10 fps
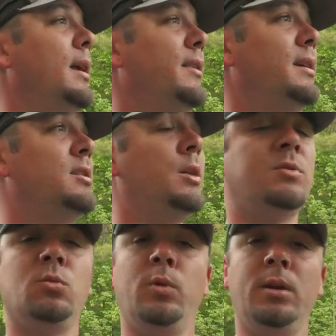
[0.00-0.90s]
And the
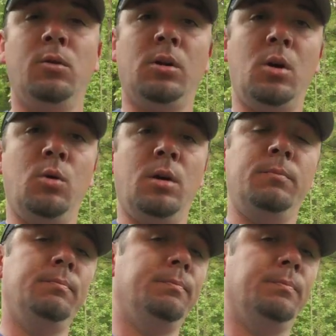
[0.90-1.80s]
Egyptian wheat will grow up
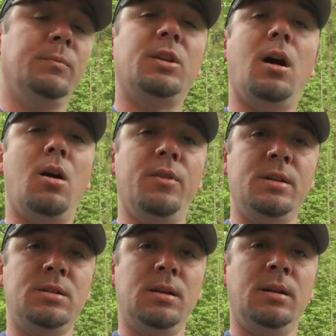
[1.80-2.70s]
tall
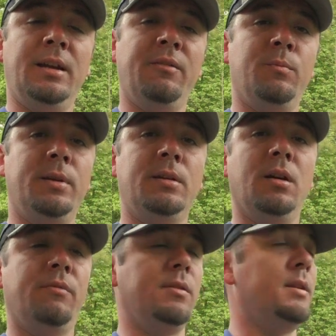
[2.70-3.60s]
this year, giving me
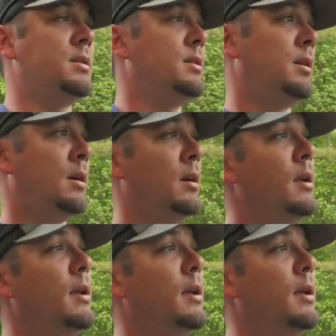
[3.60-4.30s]
cover this year.